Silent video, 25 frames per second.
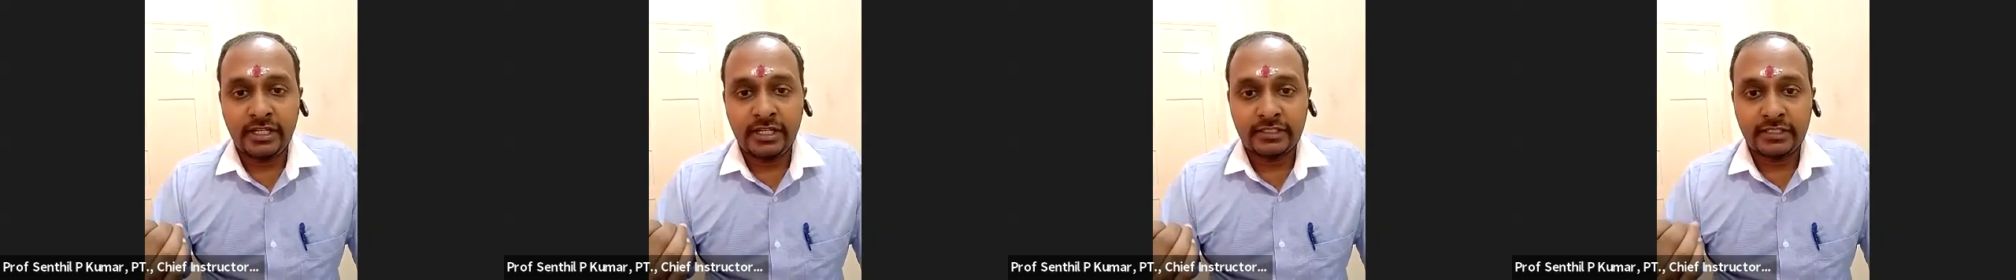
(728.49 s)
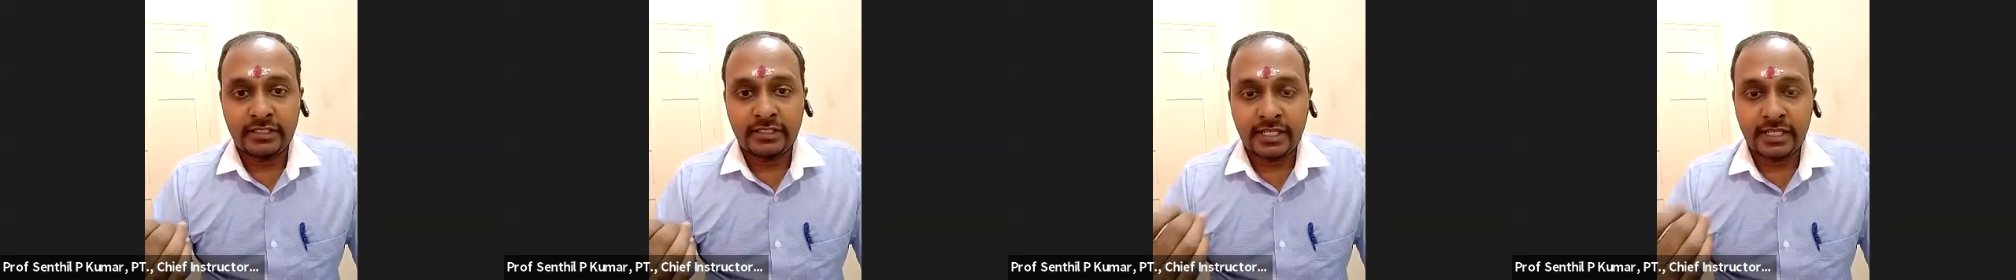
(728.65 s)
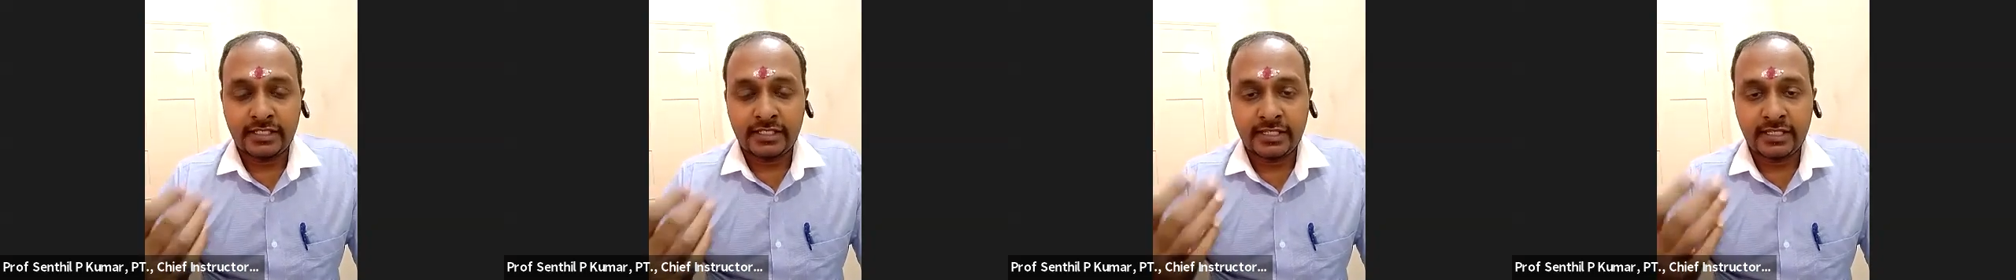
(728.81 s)

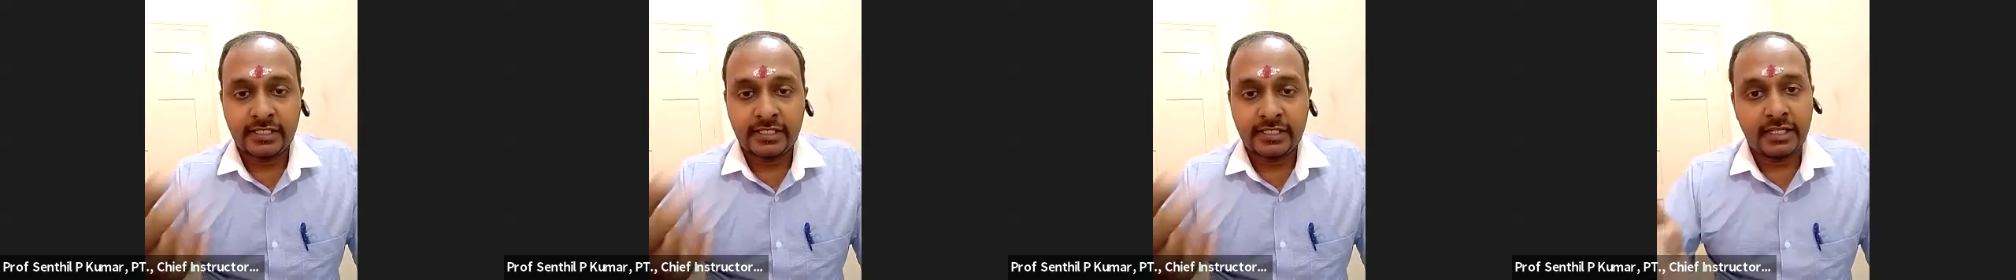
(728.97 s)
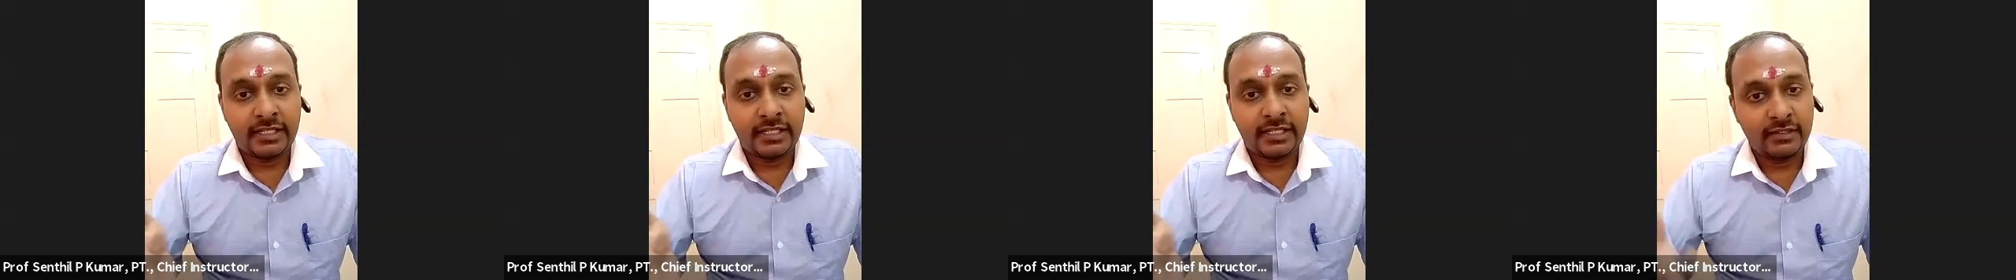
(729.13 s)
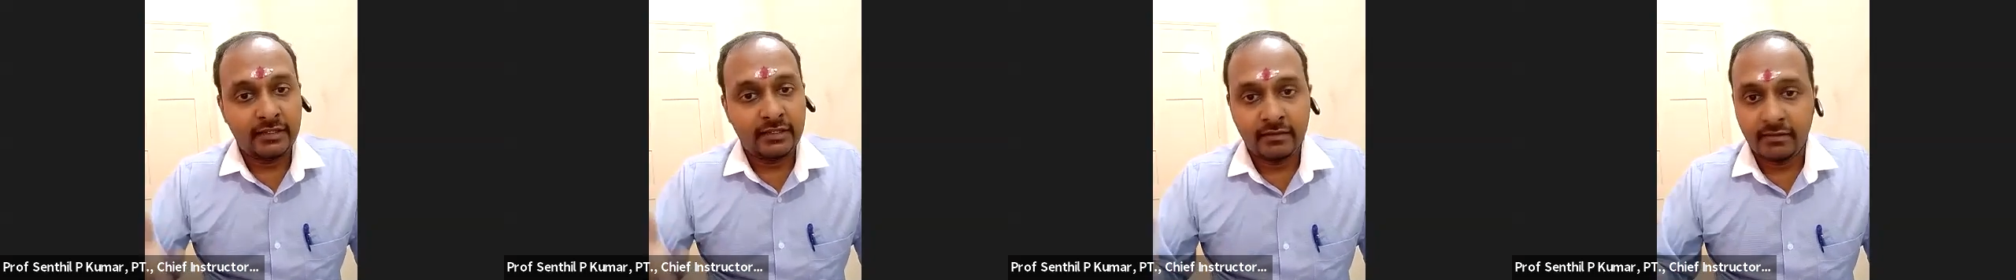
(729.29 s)
exercises
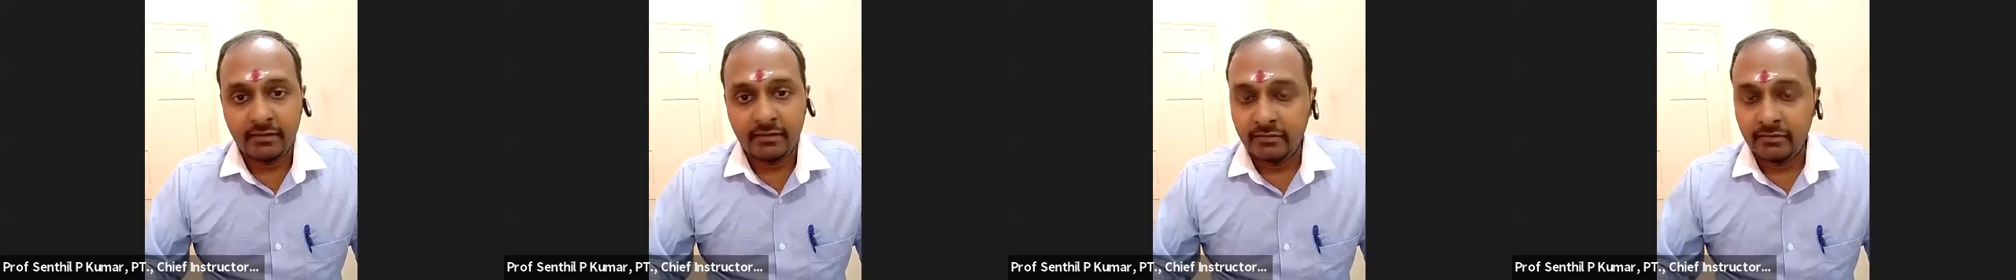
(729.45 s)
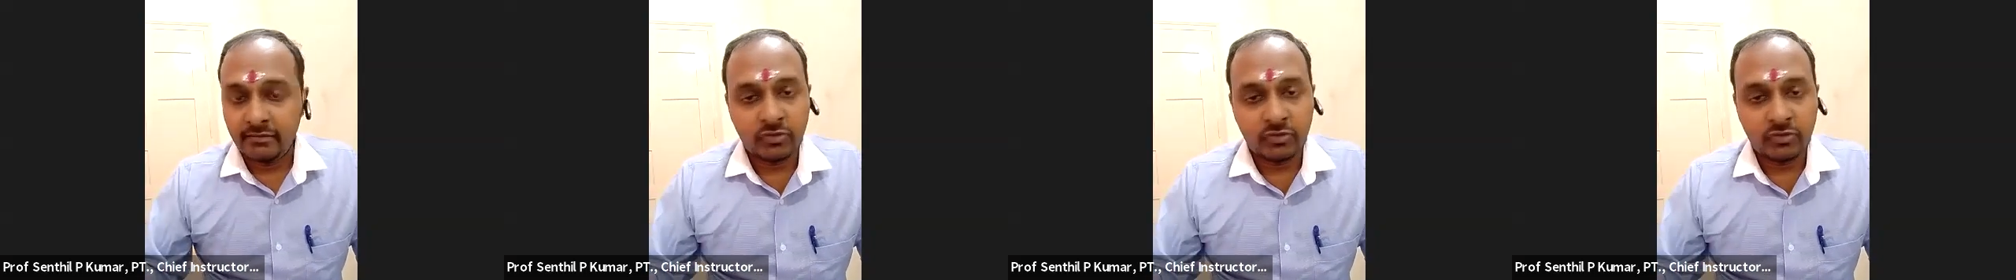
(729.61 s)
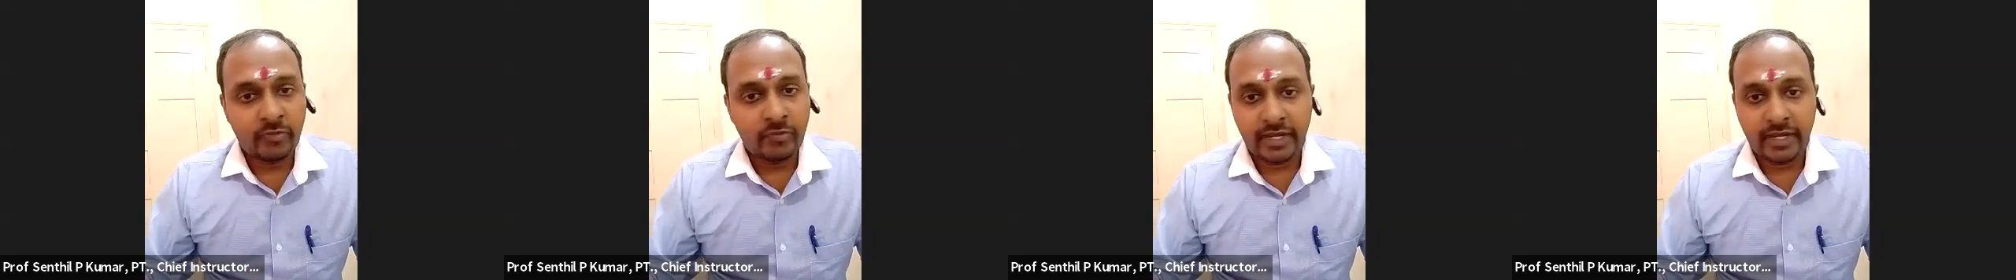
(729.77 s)
in
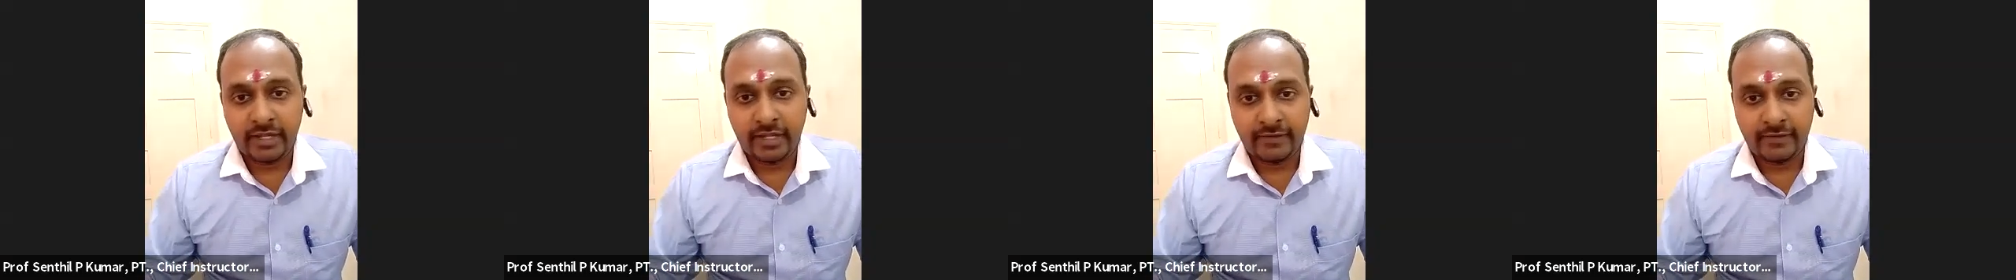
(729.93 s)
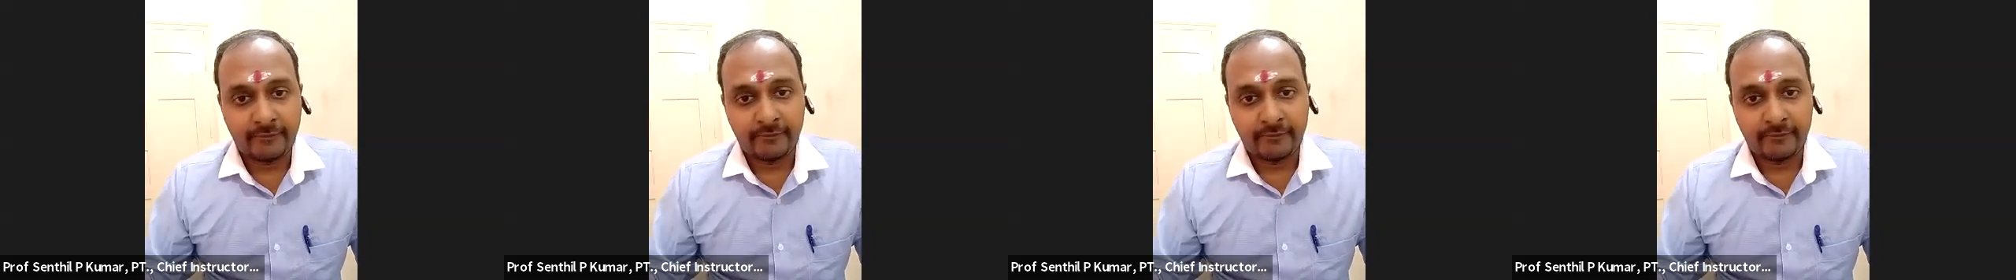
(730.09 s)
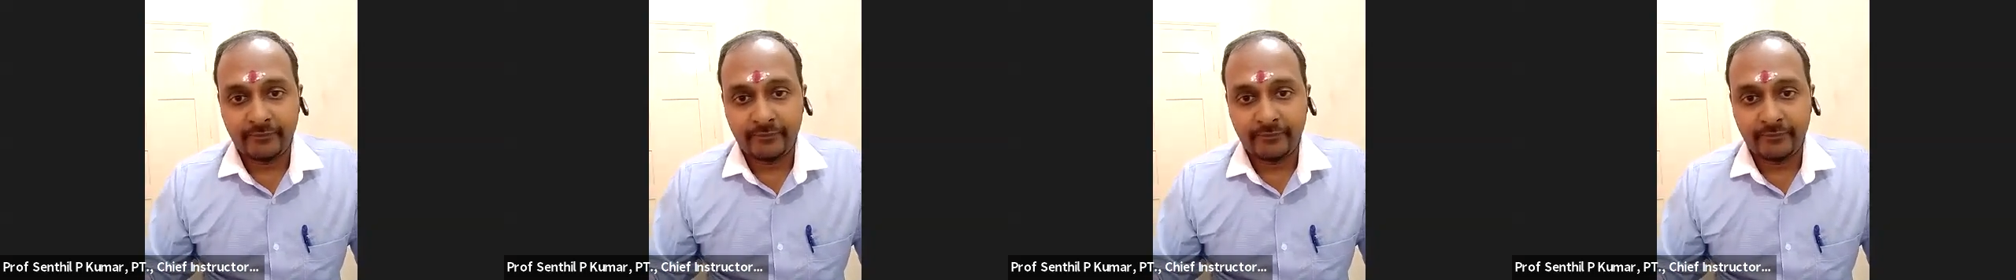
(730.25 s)
supine.